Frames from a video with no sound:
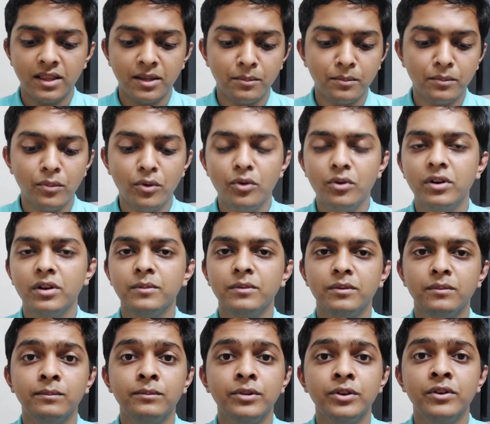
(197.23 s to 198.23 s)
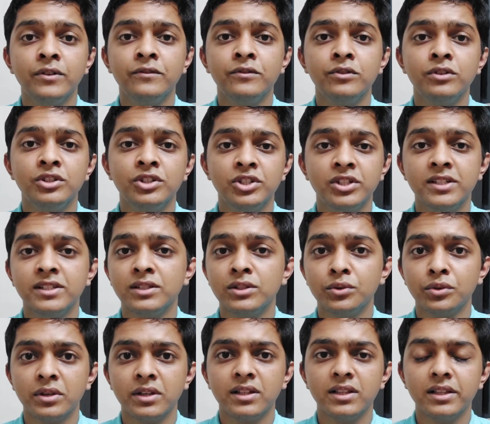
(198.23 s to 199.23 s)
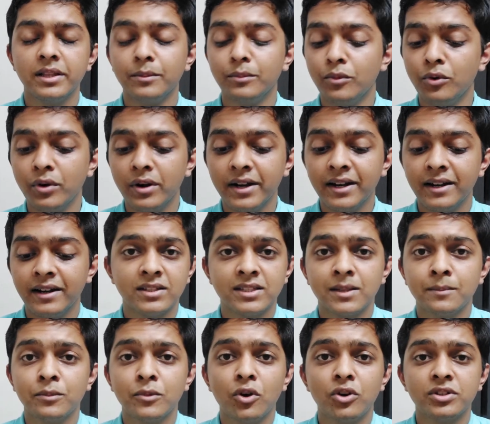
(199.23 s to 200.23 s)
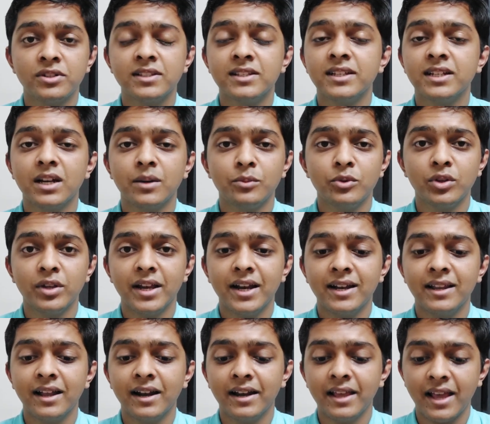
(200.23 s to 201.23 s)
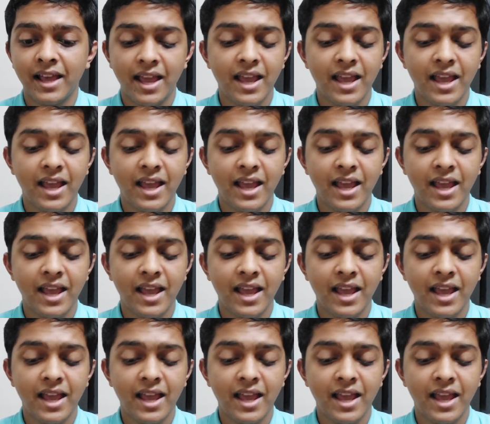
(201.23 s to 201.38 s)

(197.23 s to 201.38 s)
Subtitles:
The more beautiful she is looking, the more it subconsciously communicates that,